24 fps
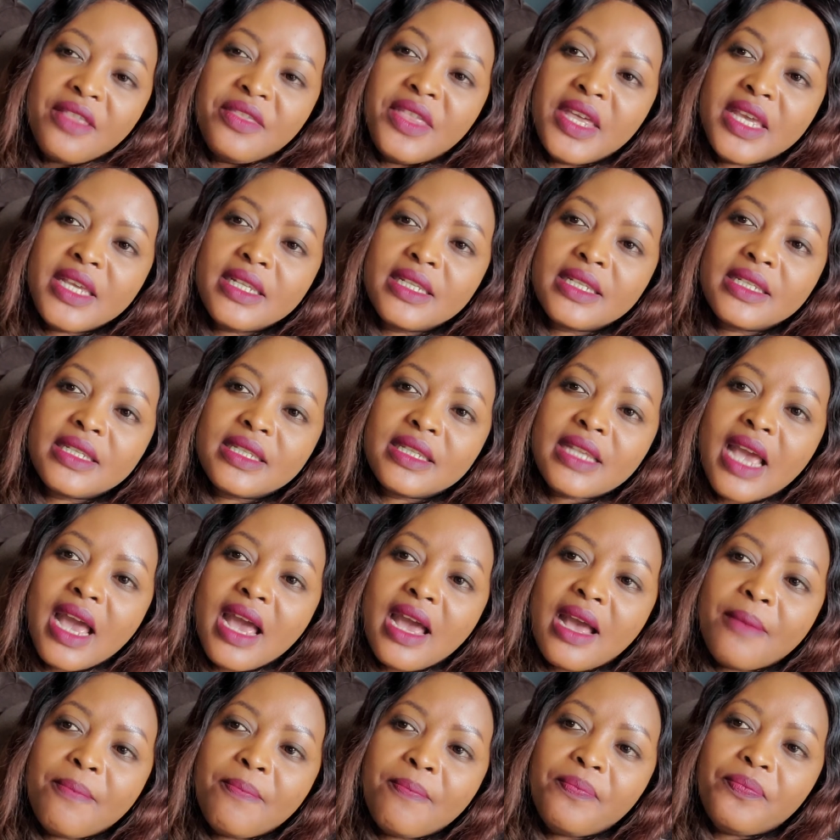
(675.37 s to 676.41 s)
There's
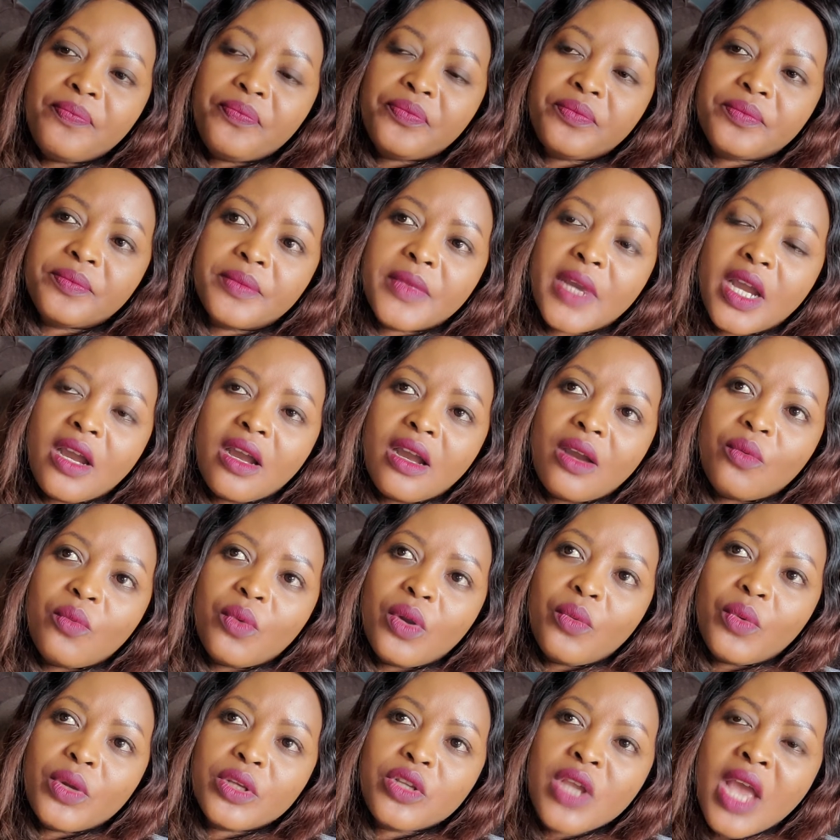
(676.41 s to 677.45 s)

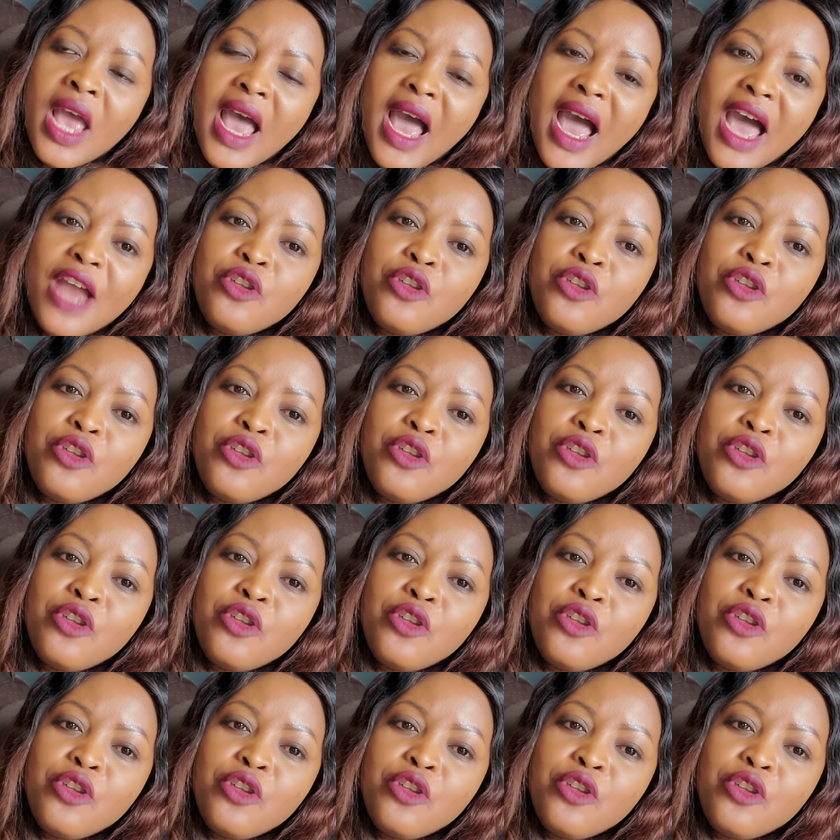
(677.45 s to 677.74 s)
what